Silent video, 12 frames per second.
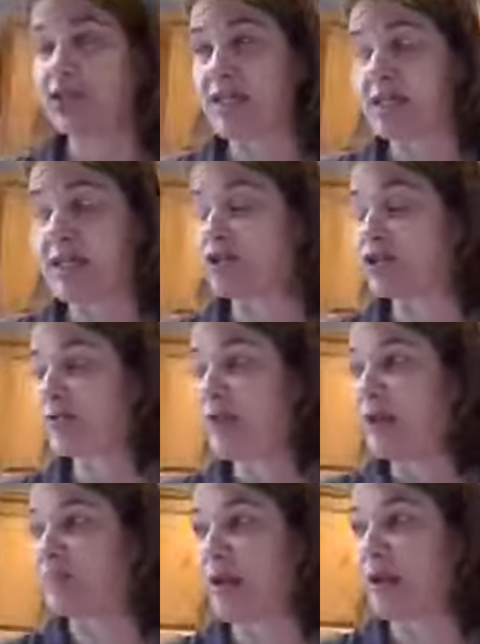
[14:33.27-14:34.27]
Jason actually
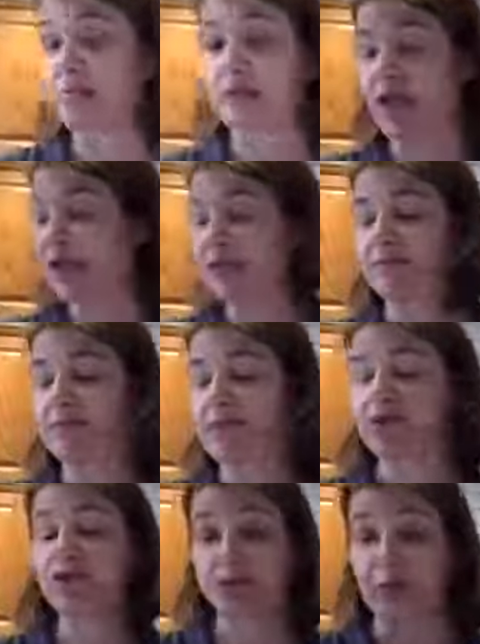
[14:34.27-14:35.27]
made
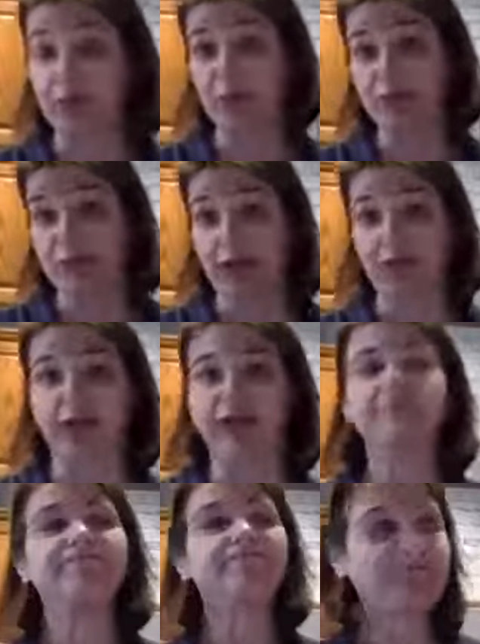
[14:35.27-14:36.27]
sausage and peppers the other
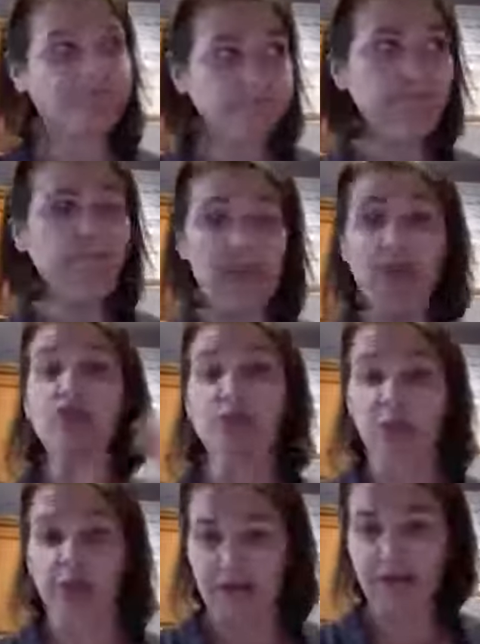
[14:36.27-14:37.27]
night. And
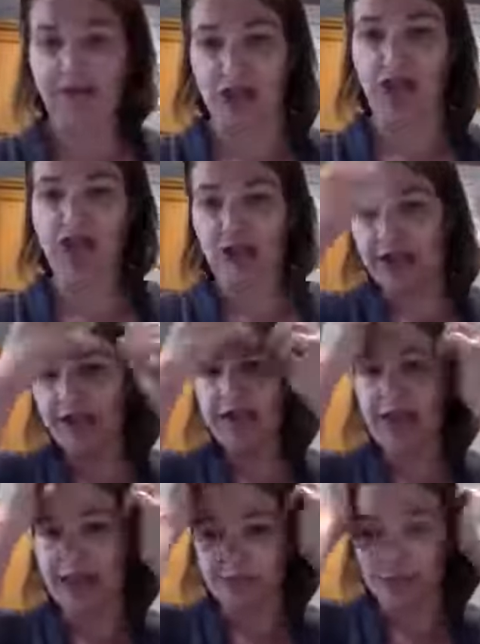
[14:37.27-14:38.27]
so we had fresh
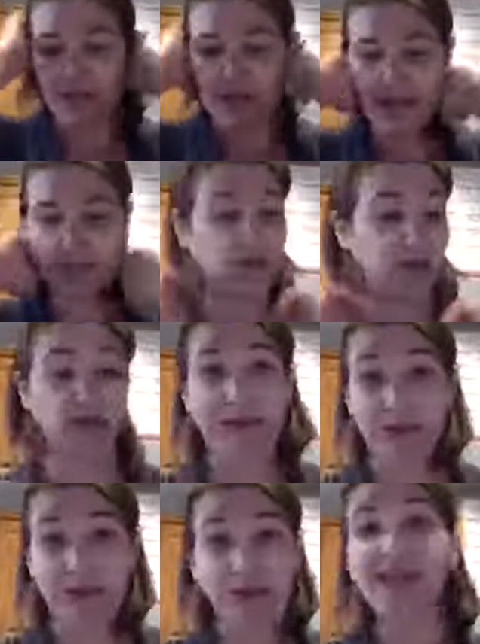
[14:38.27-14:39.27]
onions, and that's what I had left over.
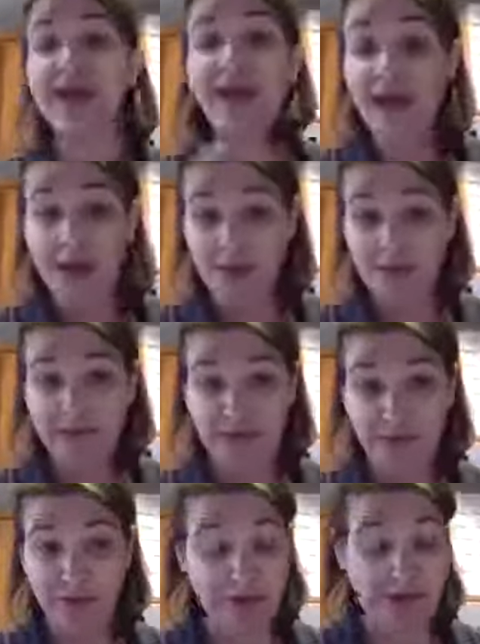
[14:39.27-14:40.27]
But otherwise, it would have been
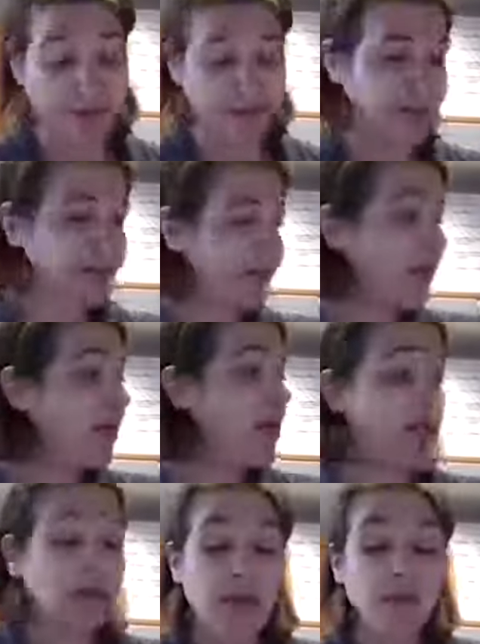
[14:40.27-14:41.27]
frozen in that too.
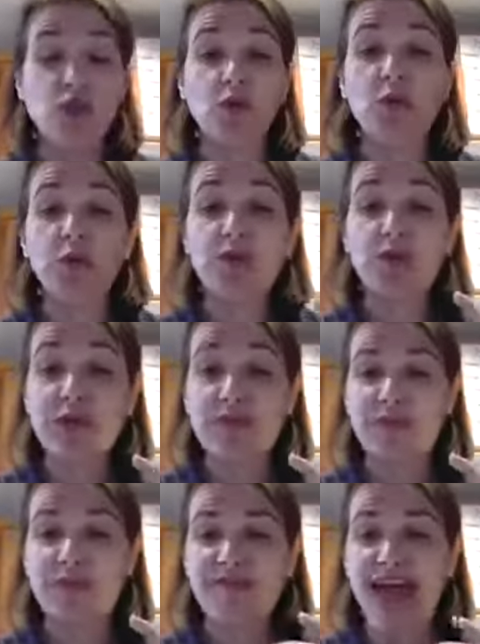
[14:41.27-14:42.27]
So we'll be using
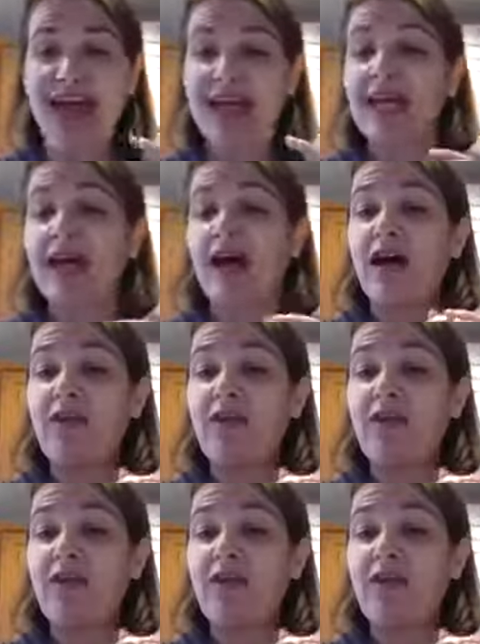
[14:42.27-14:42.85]
some of that.